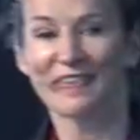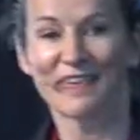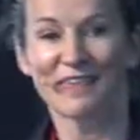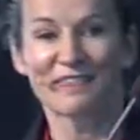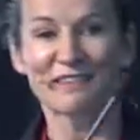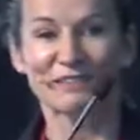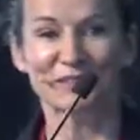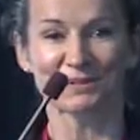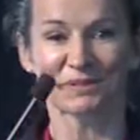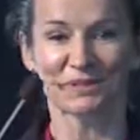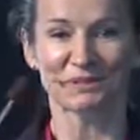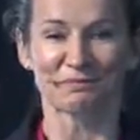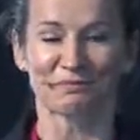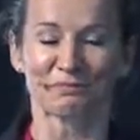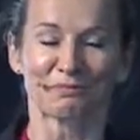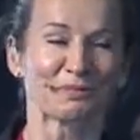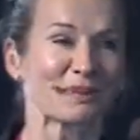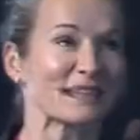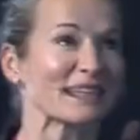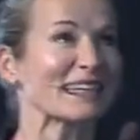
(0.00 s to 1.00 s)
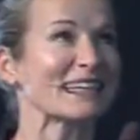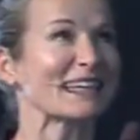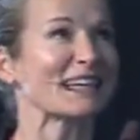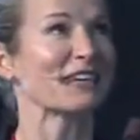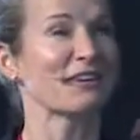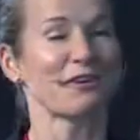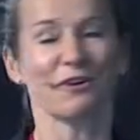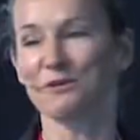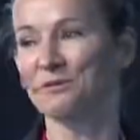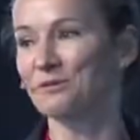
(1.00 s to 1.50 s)
this was a really
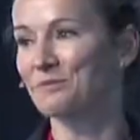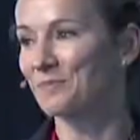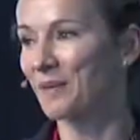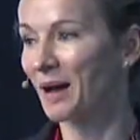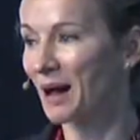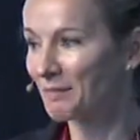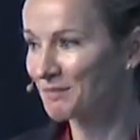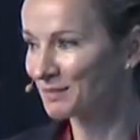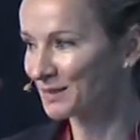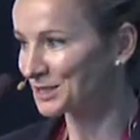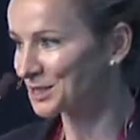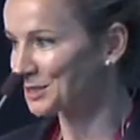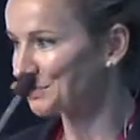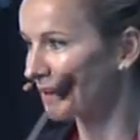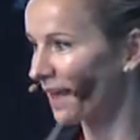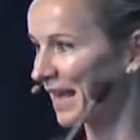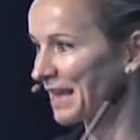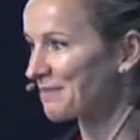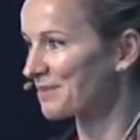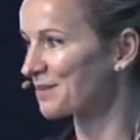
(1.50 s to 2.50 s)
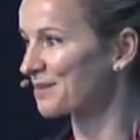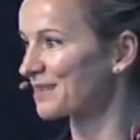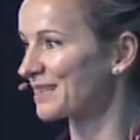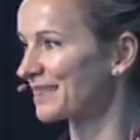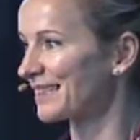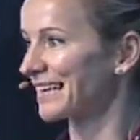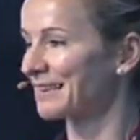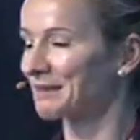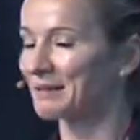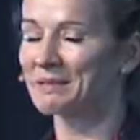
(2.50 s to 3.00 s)
cool published paper that
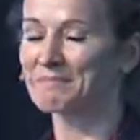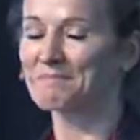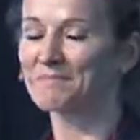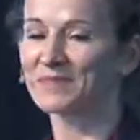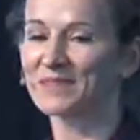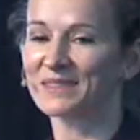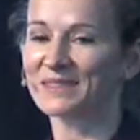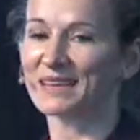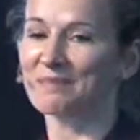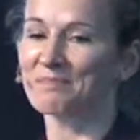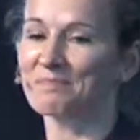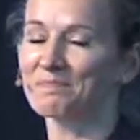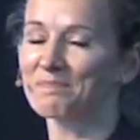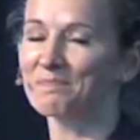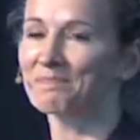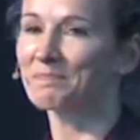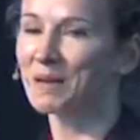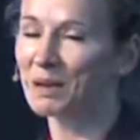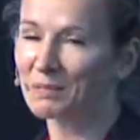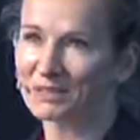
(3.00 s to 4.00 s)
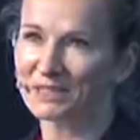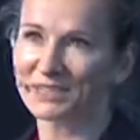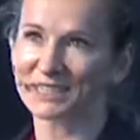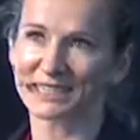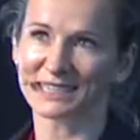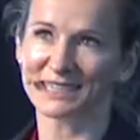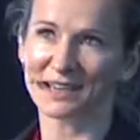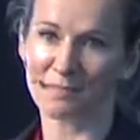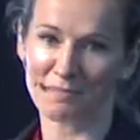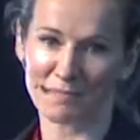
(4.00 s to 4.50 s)
they published
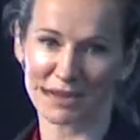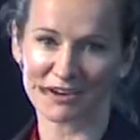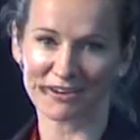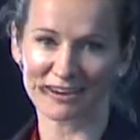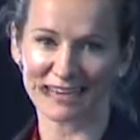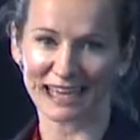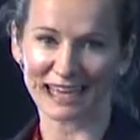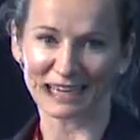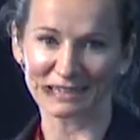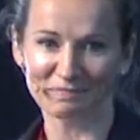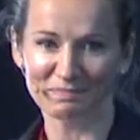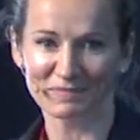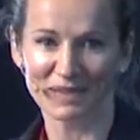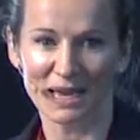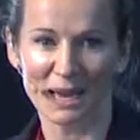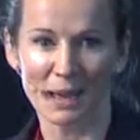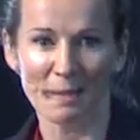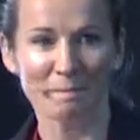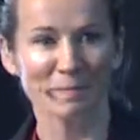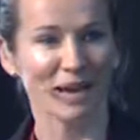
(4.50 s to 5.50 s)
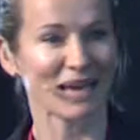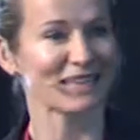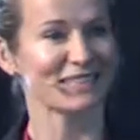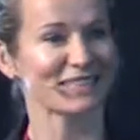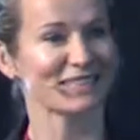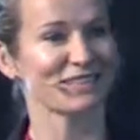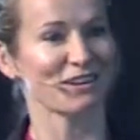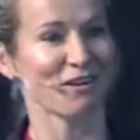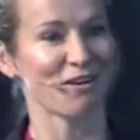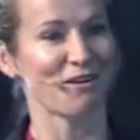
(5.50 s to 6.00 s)
in America
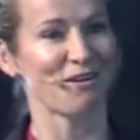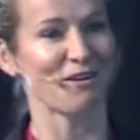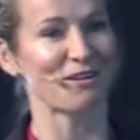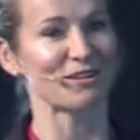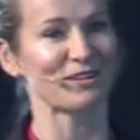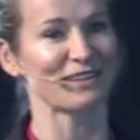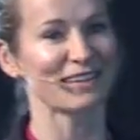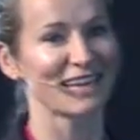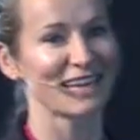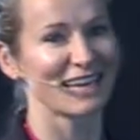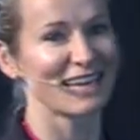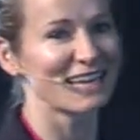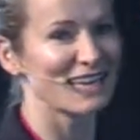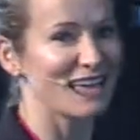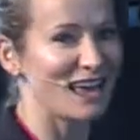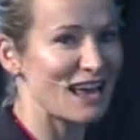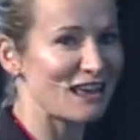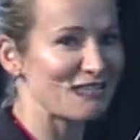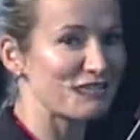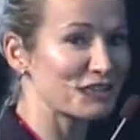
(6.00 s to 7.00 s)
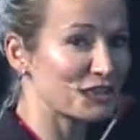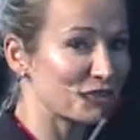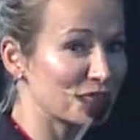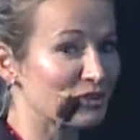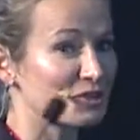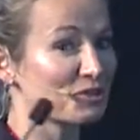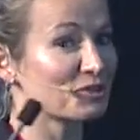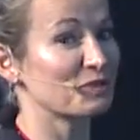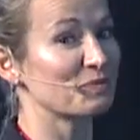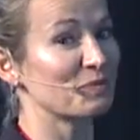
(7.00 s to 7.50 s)
based on the
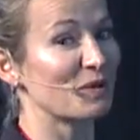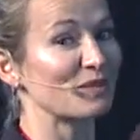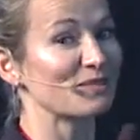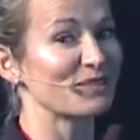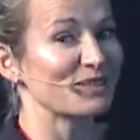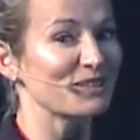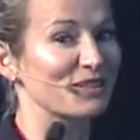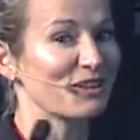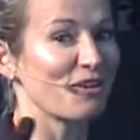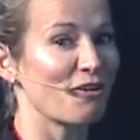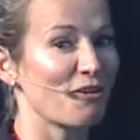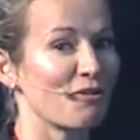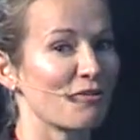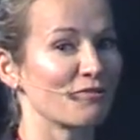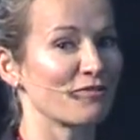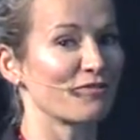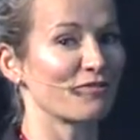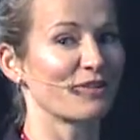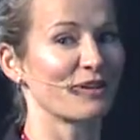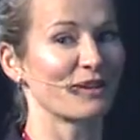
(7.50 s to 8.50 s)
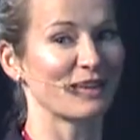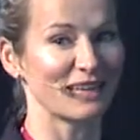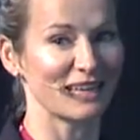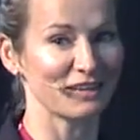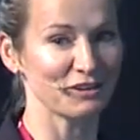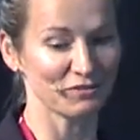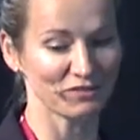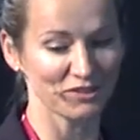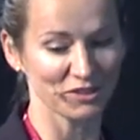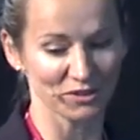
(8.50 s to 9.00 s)
stress response of
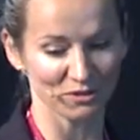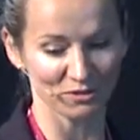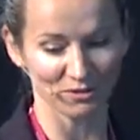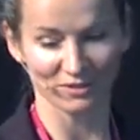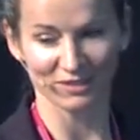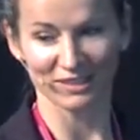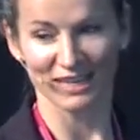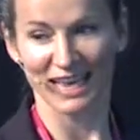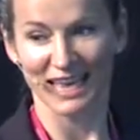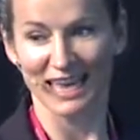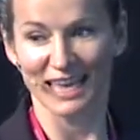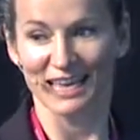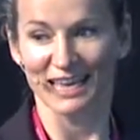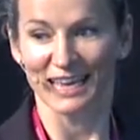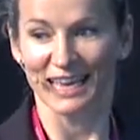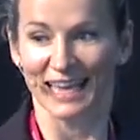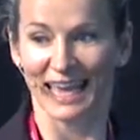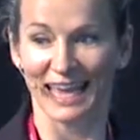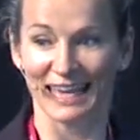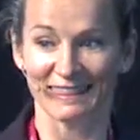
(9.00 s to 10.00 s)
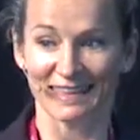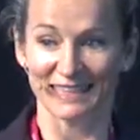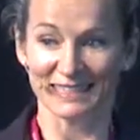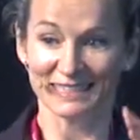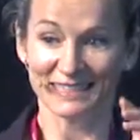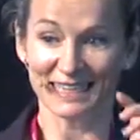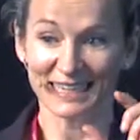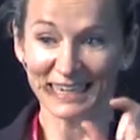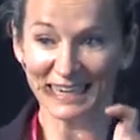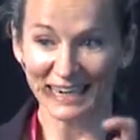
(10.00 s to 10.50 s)
individuals, and they
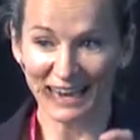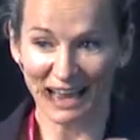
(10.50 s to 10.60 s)
set it